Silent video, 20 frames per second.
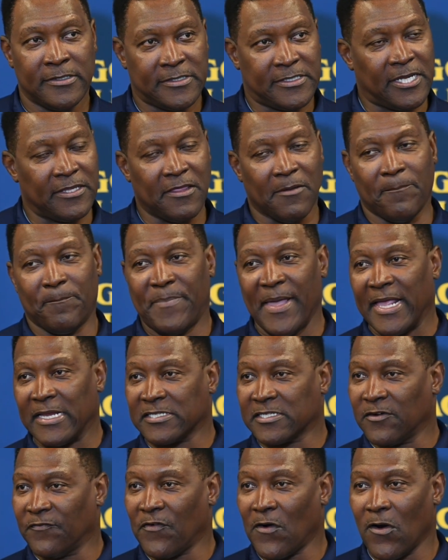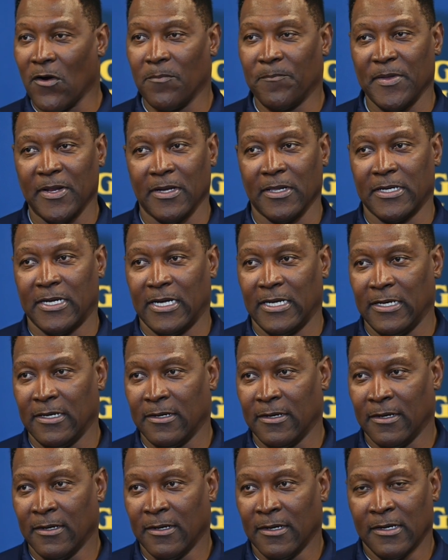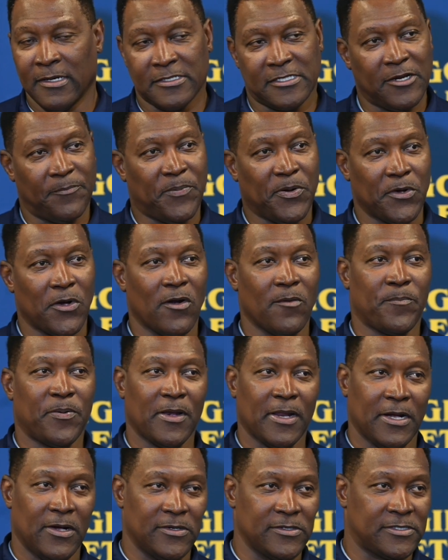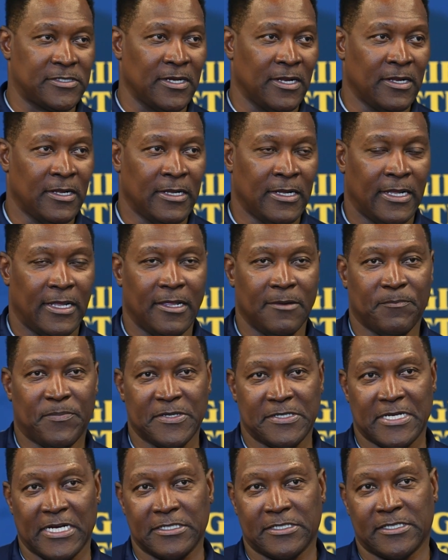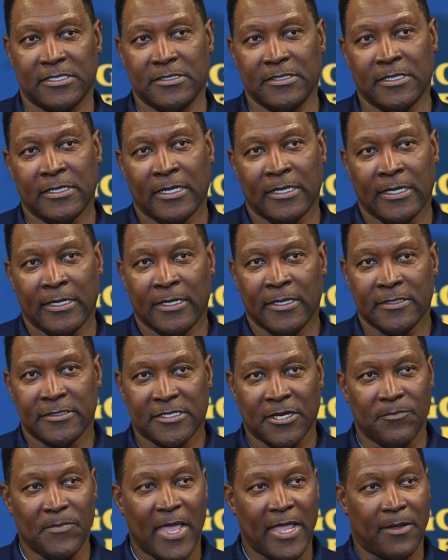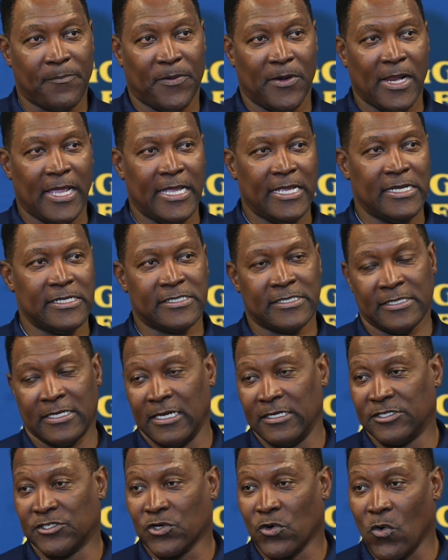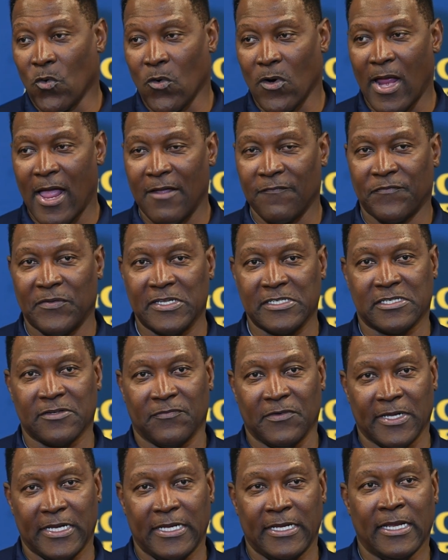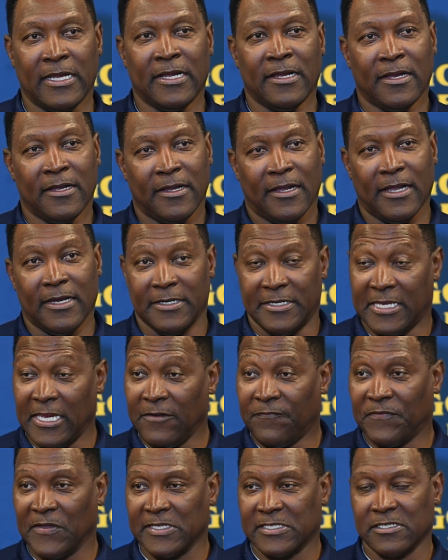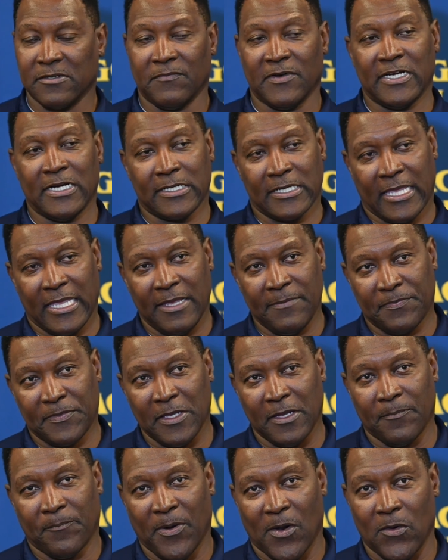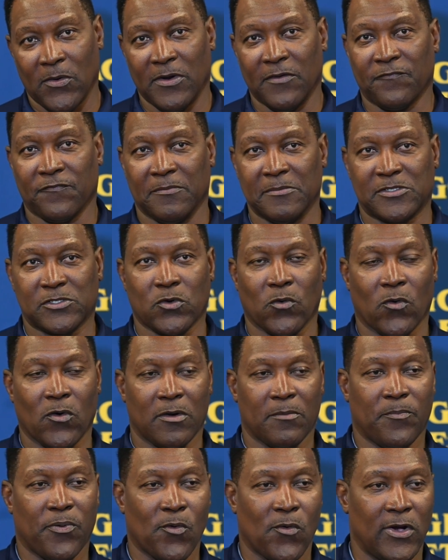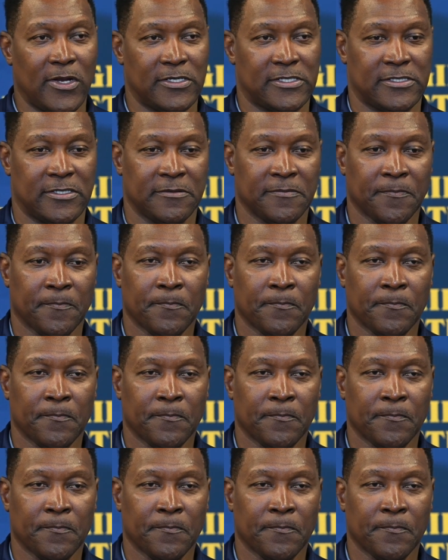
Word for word: to the best of our ability, to put our players in position to make plays and score offensively and defensively to keep the opponent from scoring points.